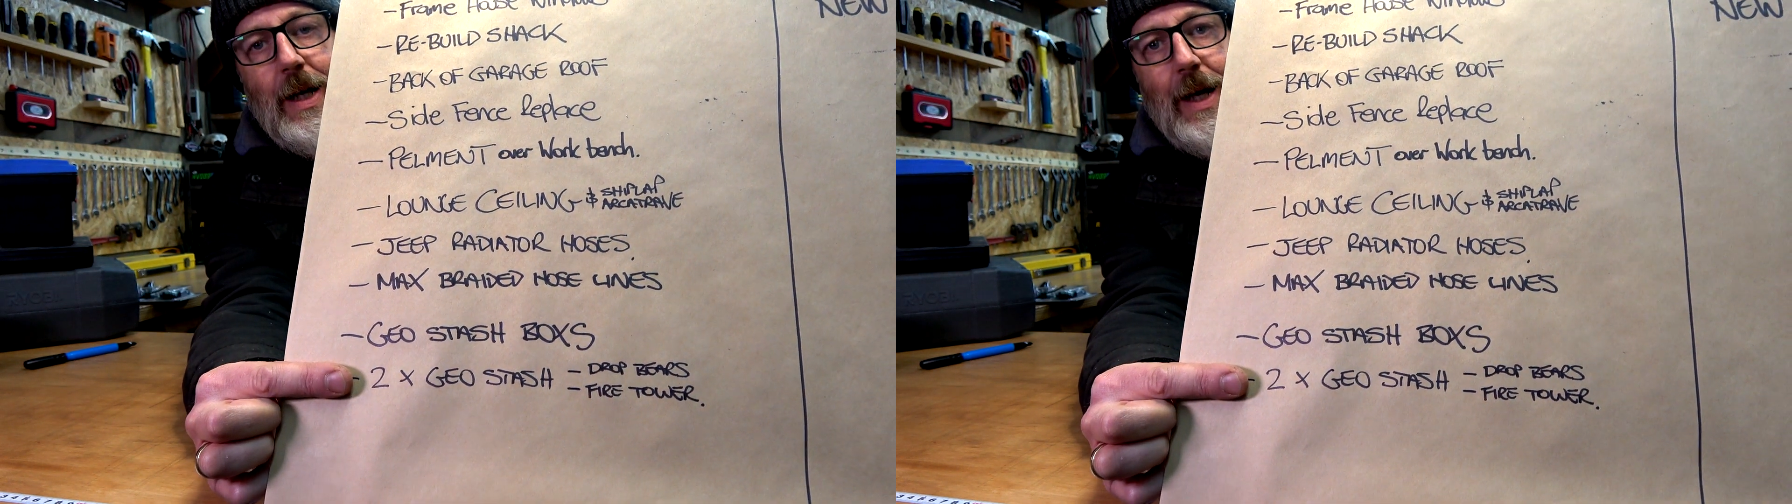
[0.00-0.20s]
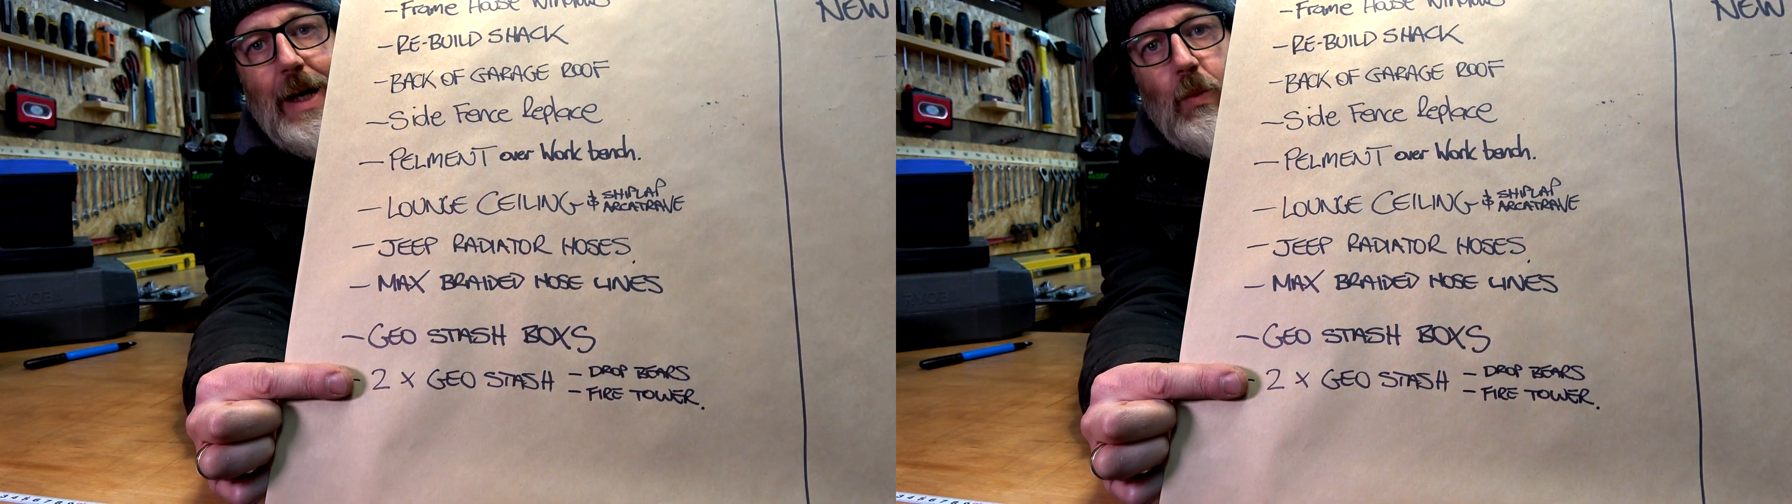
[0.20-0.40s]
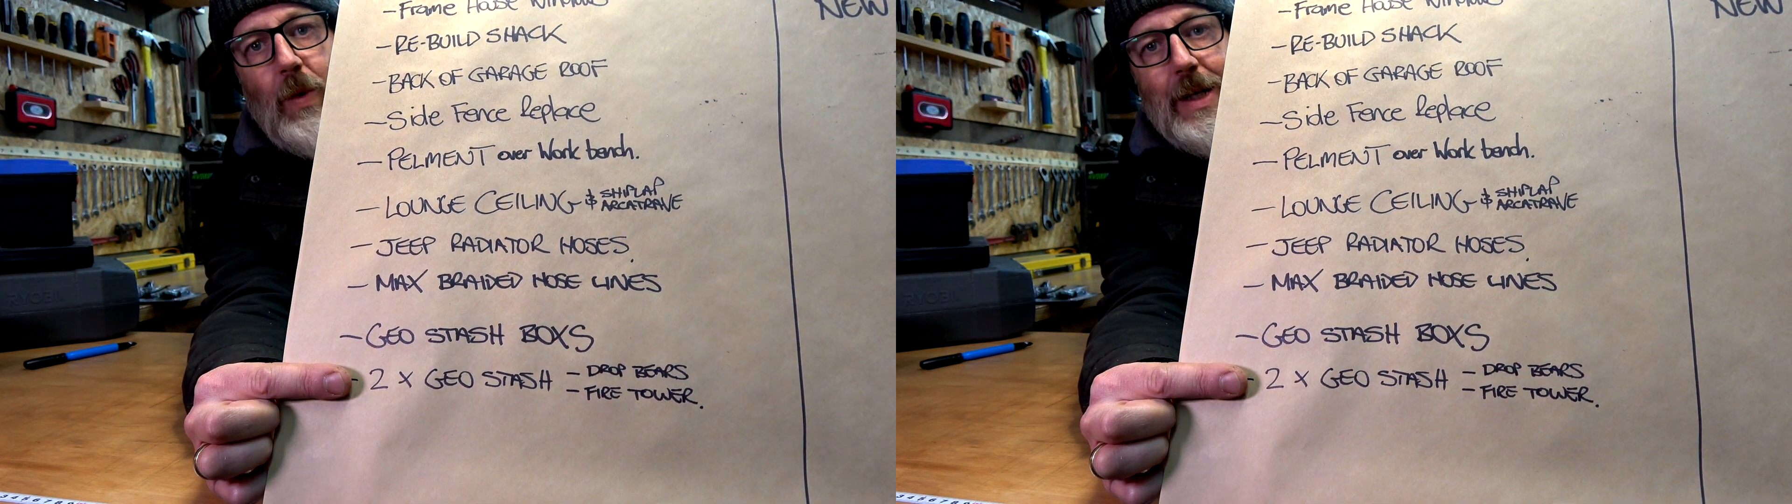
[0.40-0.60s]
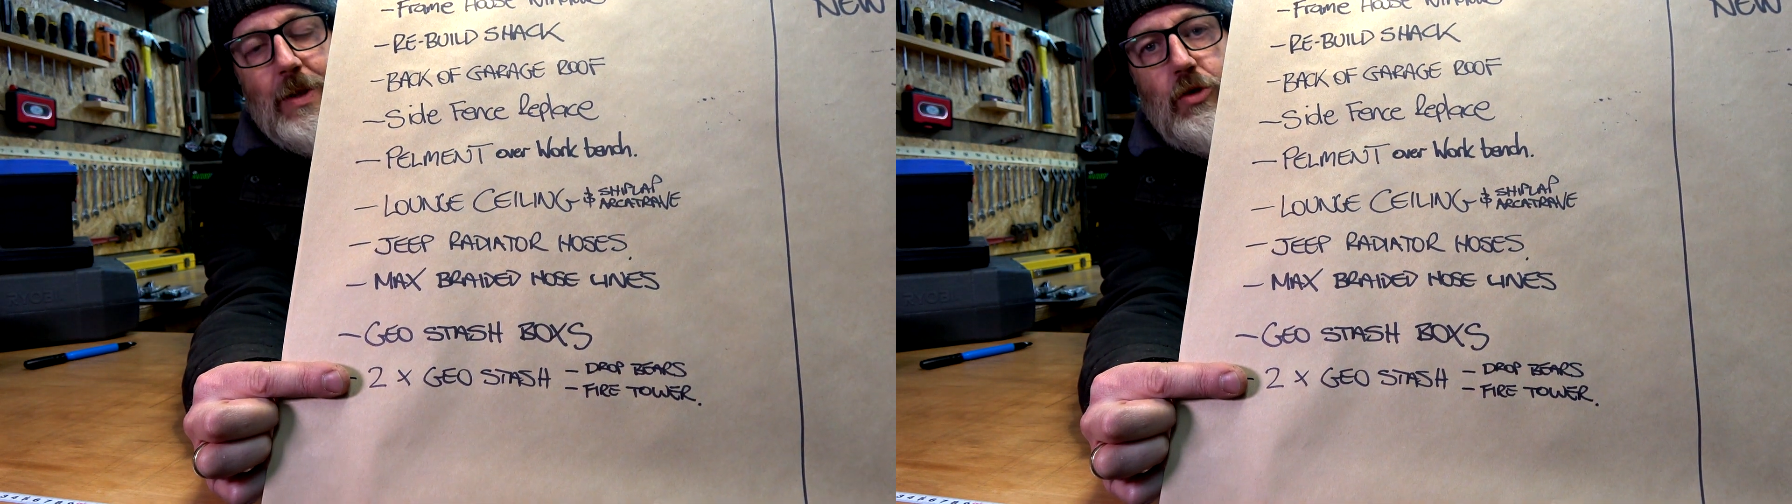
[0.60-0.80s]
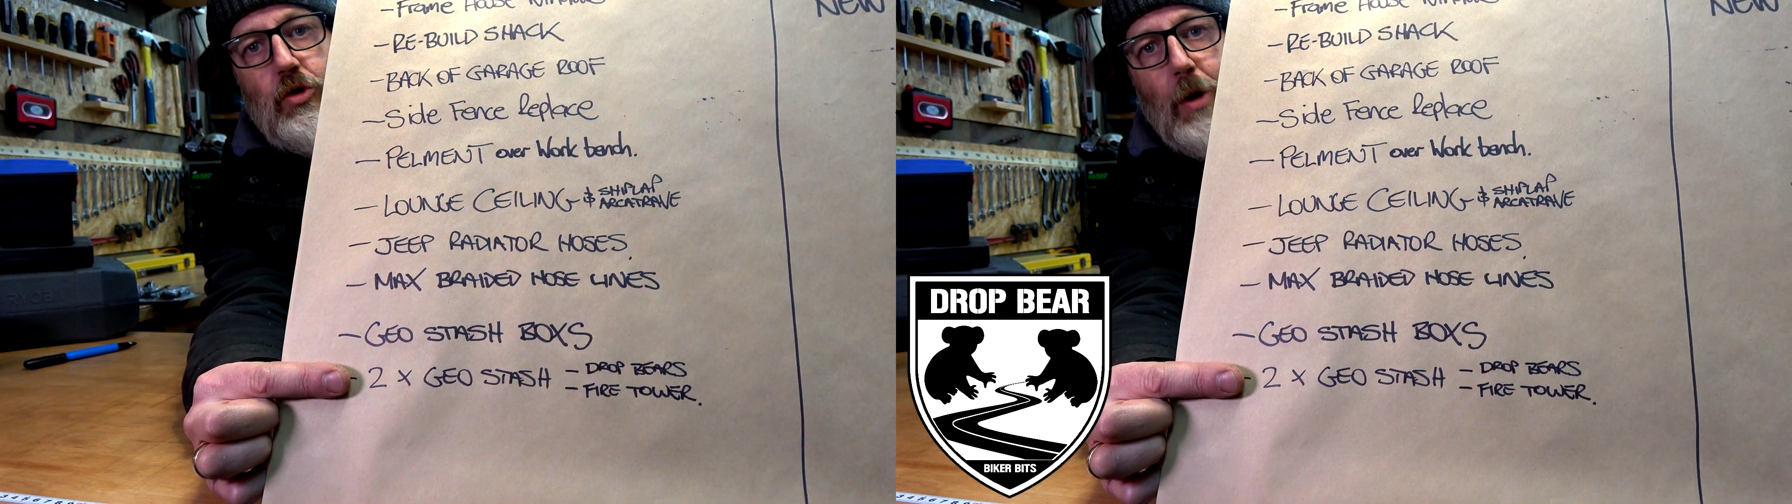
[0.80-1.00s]
and one
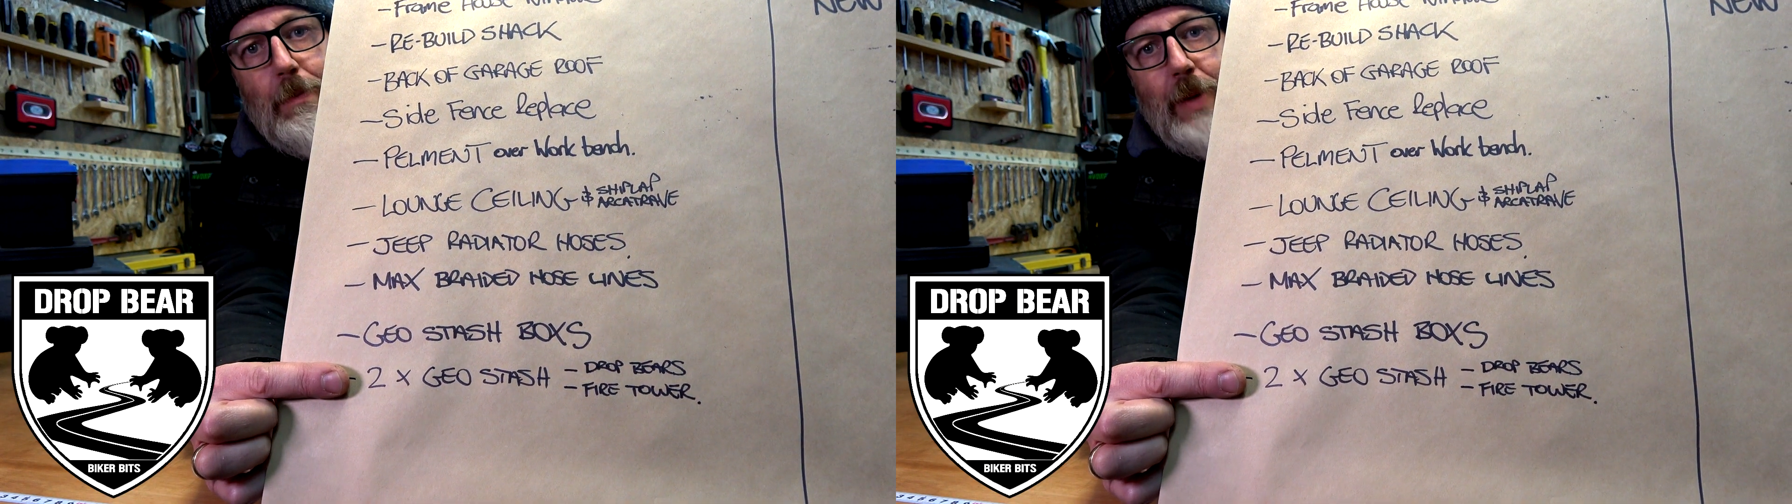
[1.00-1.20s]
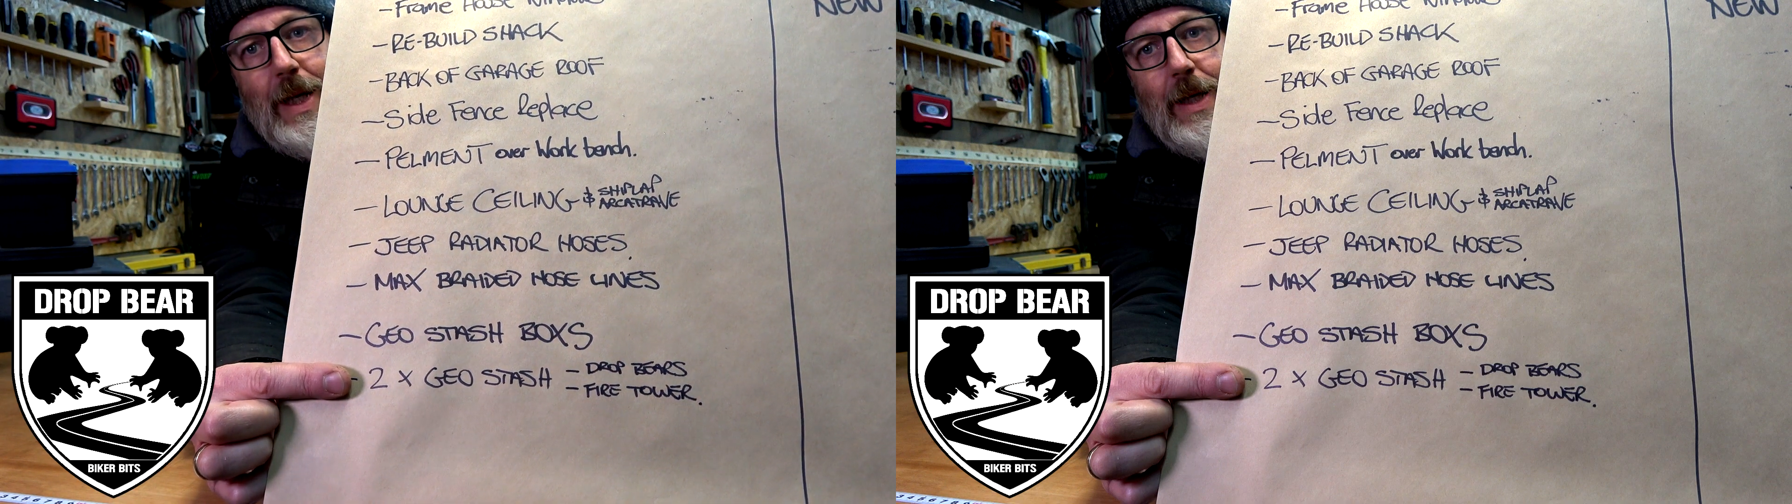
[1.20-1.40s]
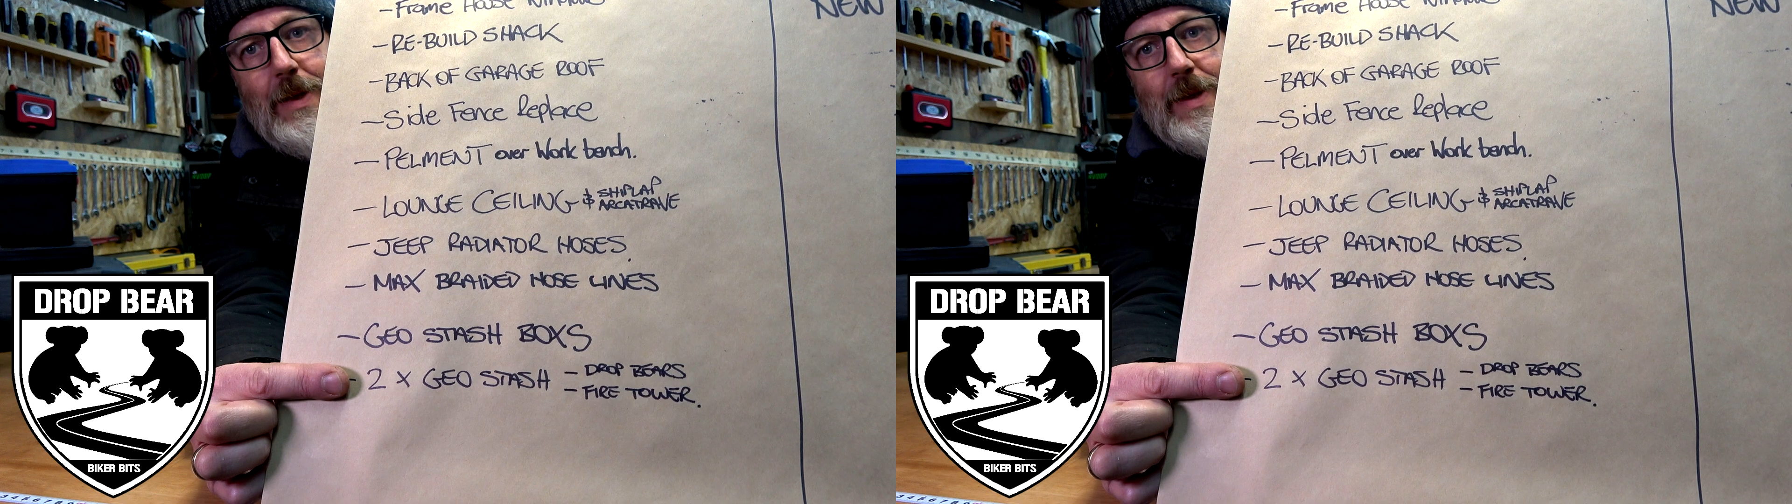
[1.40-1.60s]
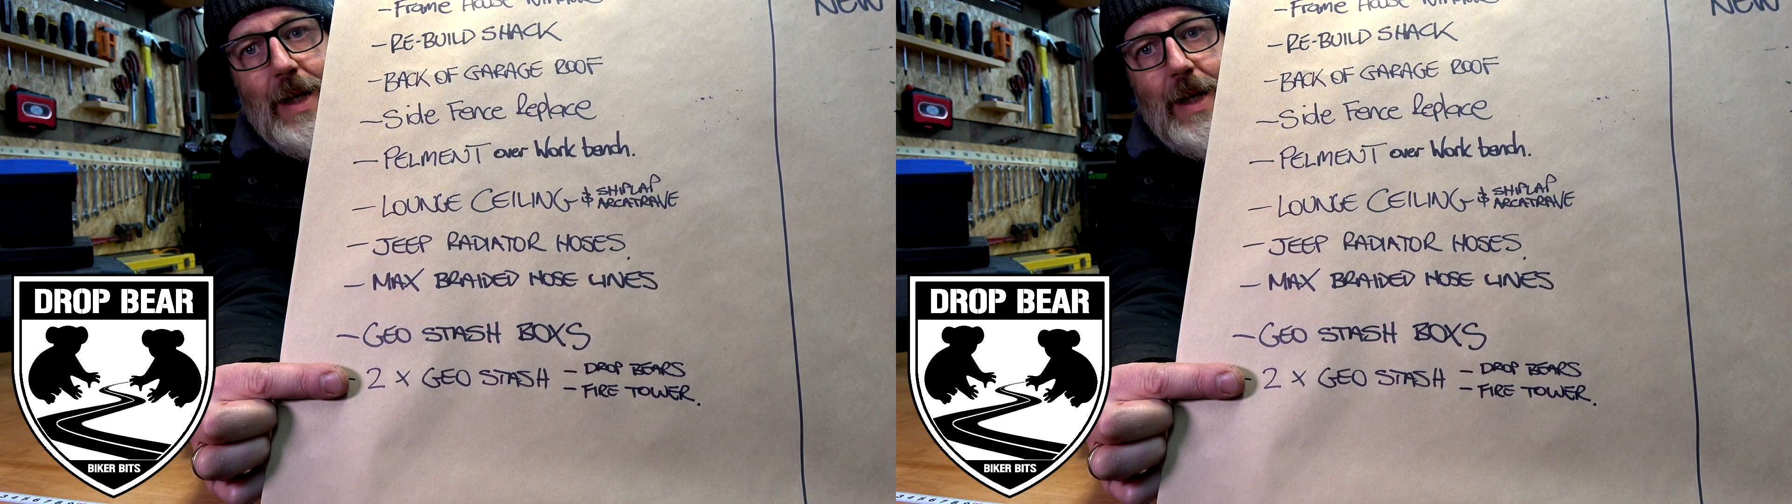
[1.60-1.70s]
is drop bears